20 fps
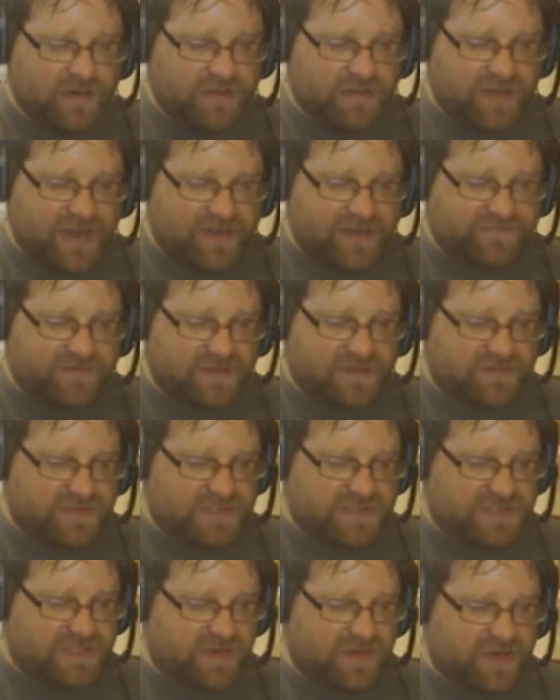After a
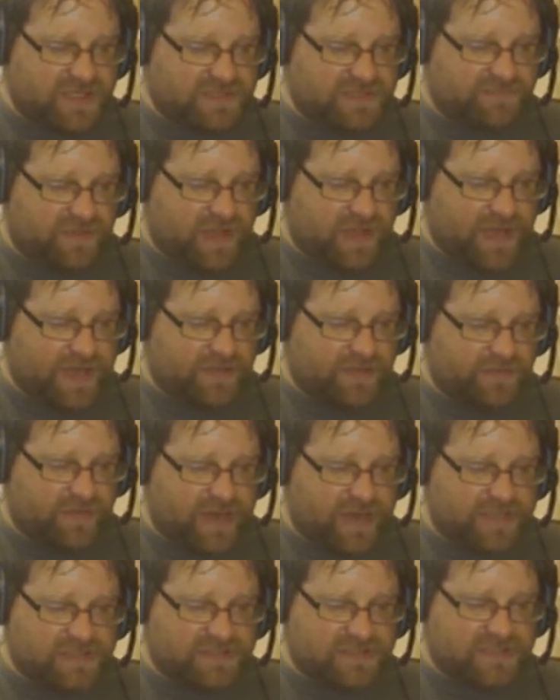mysterious plague
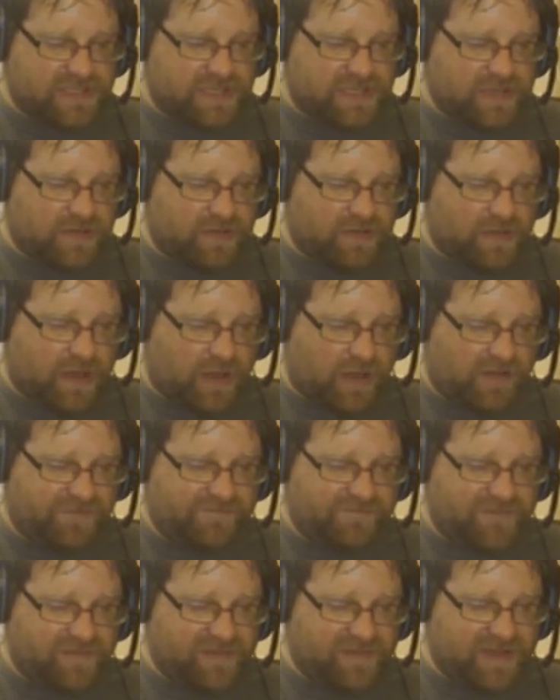threatens to kill all
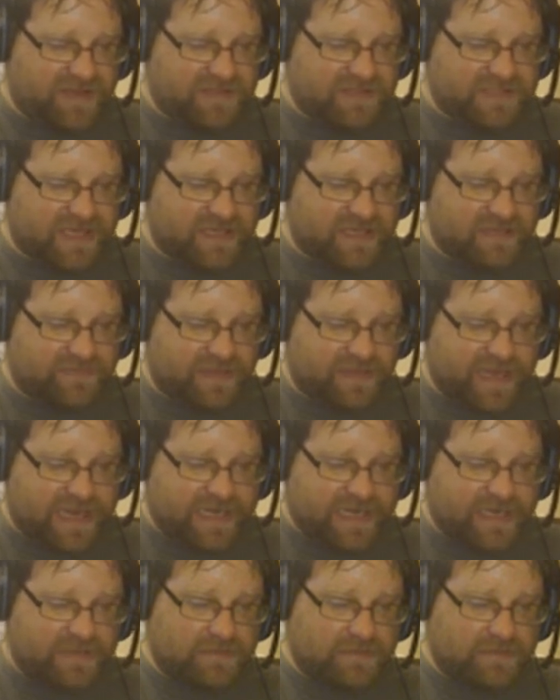females on the planet,